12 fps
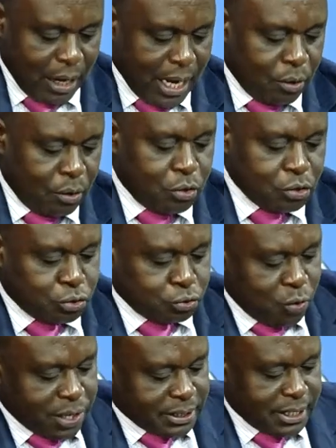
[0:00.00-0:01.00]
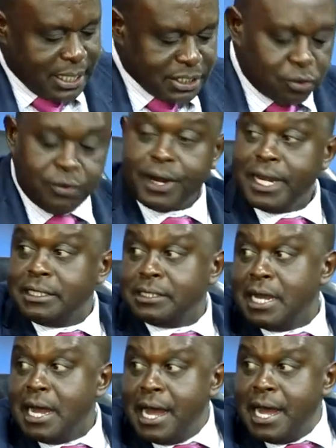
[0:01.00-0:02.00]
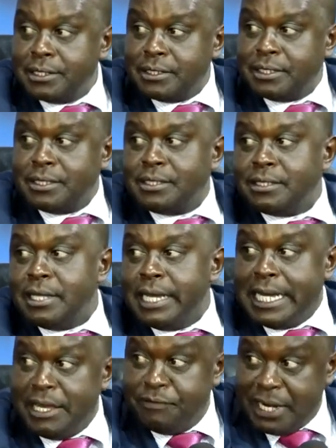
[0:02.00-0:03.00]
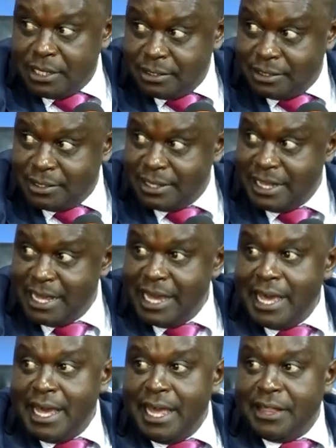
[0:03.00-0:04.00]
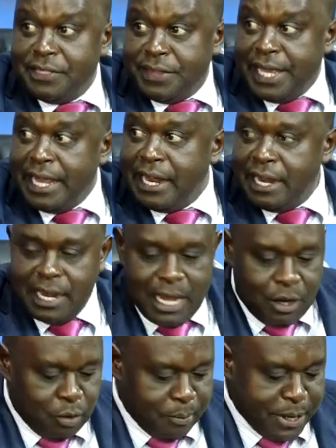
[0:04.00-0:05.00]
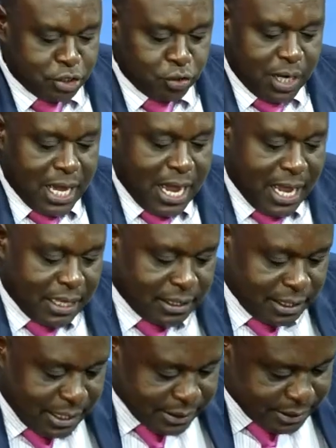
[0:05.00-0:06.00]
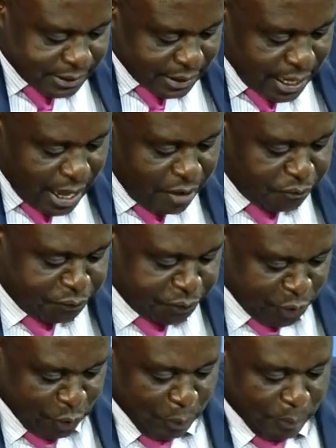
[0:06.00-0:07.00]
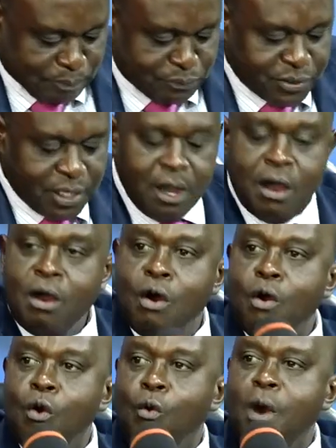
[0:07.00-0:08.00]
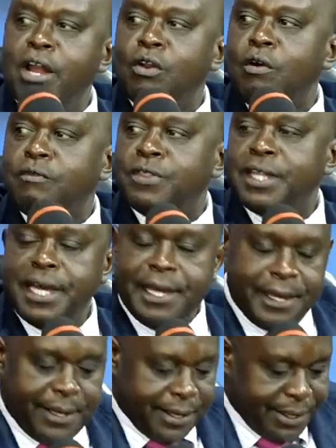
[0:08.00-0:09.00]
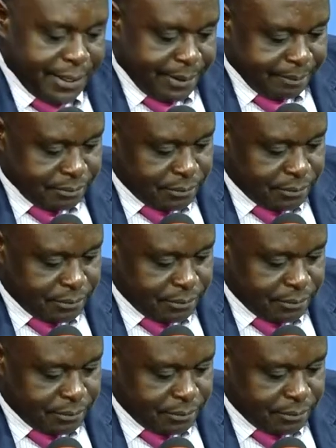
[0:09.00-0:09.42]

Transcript: will go to what the lesson writer has given us, and then I will mention others few. One of the